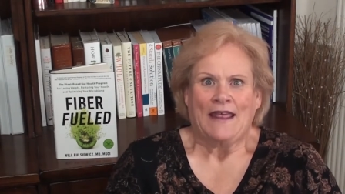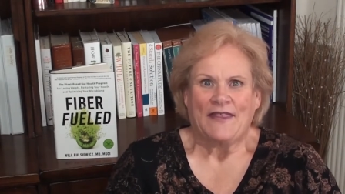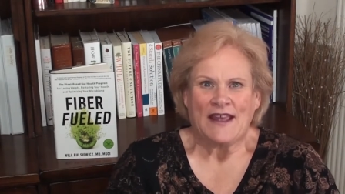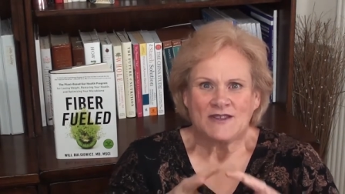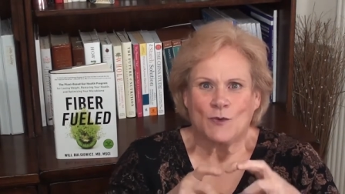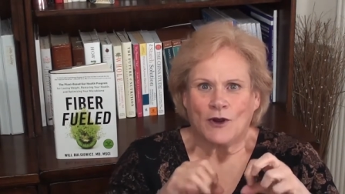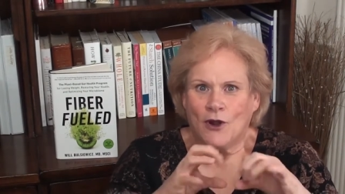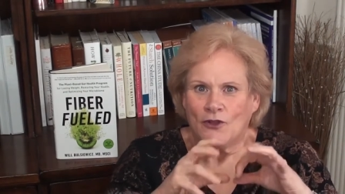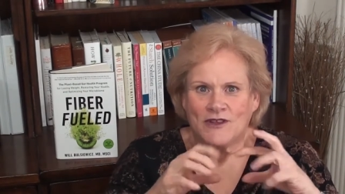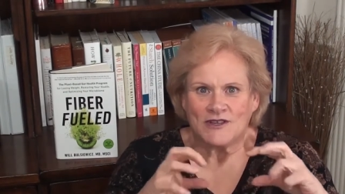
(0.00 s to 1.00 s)
That's what
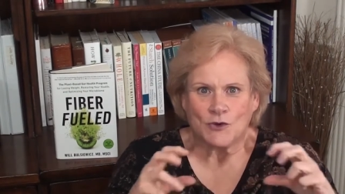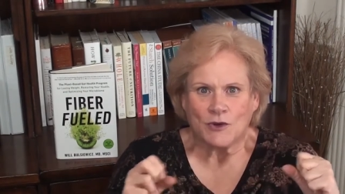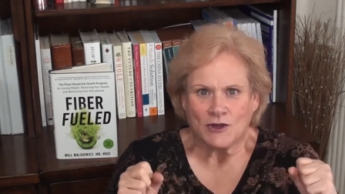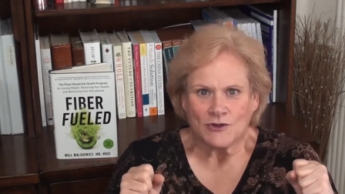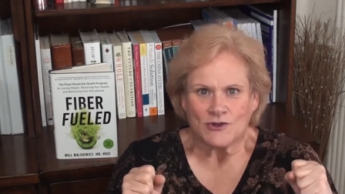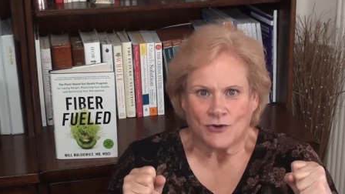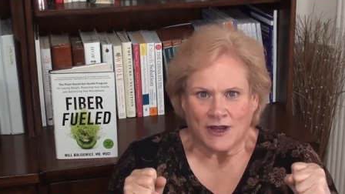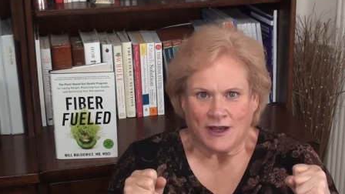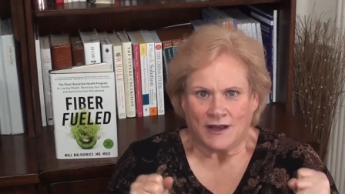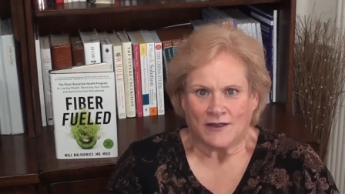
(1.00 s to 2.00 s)
all these critters are
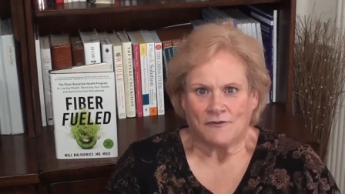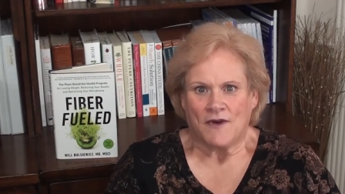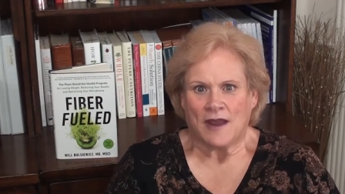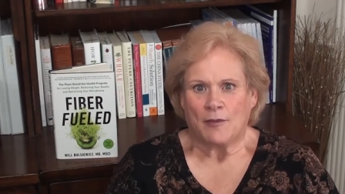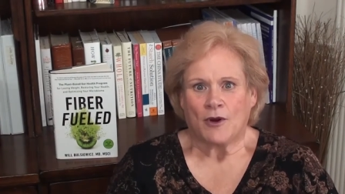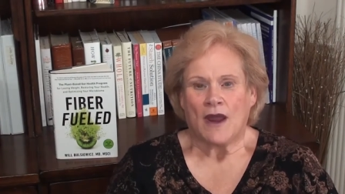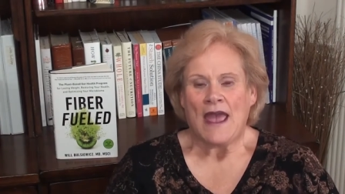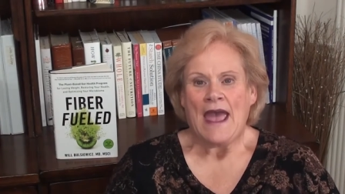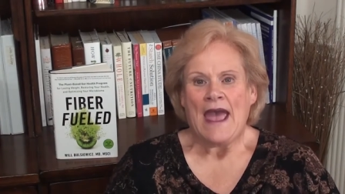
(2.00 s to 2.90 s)
eating, the fiber.